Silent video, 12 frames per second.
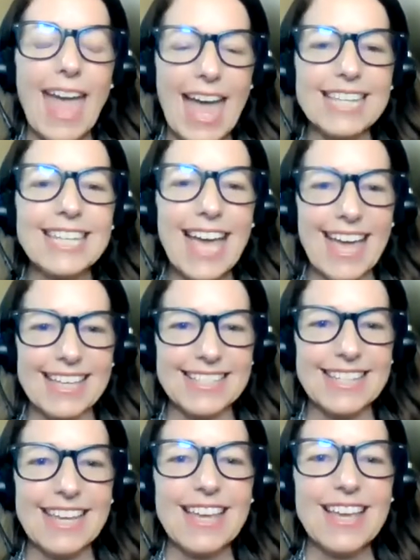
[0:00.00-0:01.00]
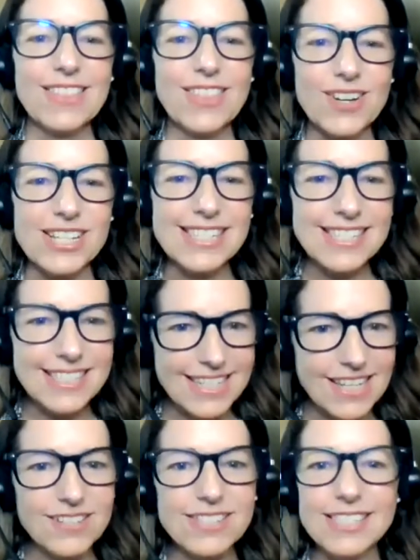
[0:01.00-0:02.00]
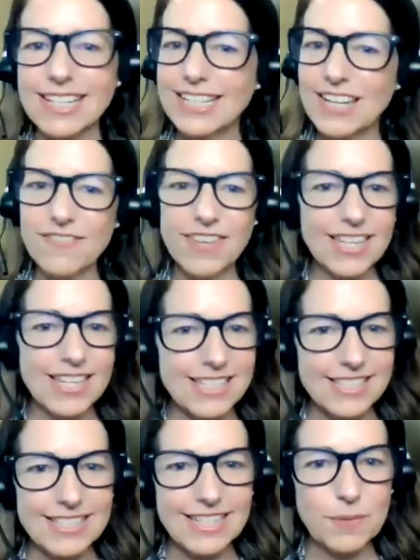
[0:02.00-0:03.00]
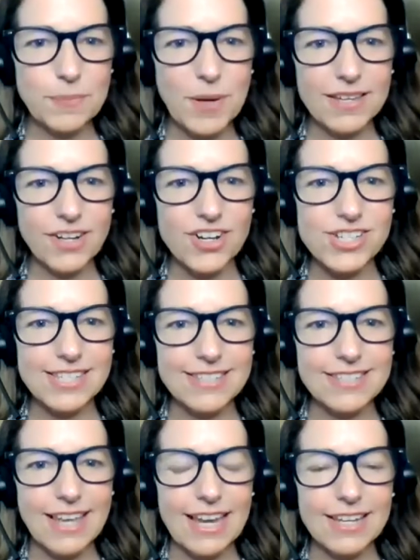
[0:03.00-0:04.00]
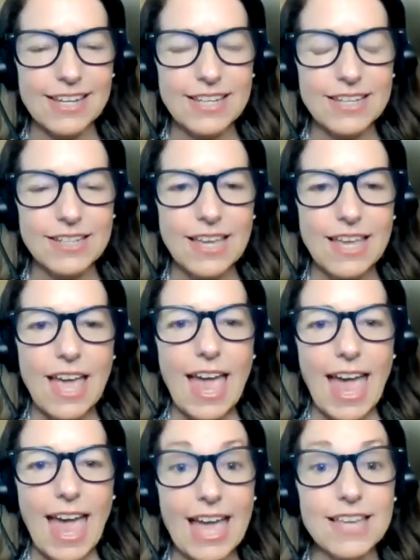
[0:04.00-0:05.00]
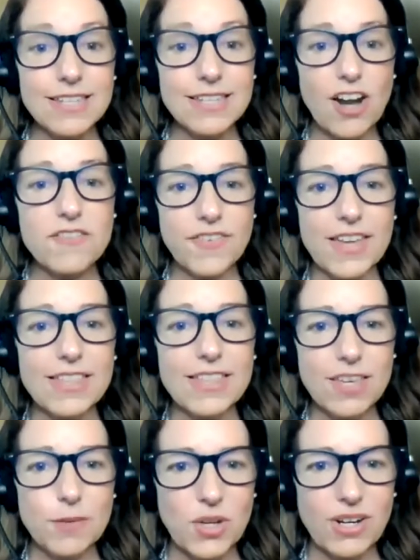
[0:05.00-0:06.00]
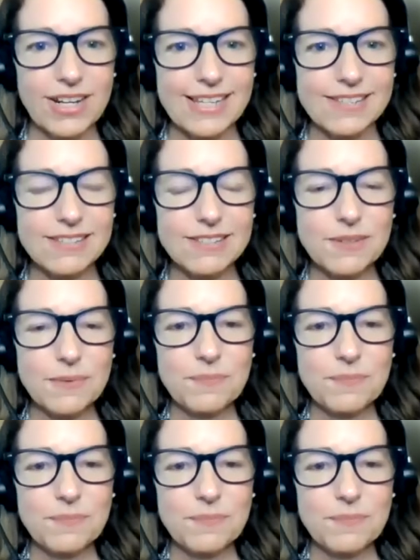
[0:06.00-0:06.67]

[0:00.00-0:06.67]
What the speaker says: And yet, there is still significant stigma in our society and in our faith communities.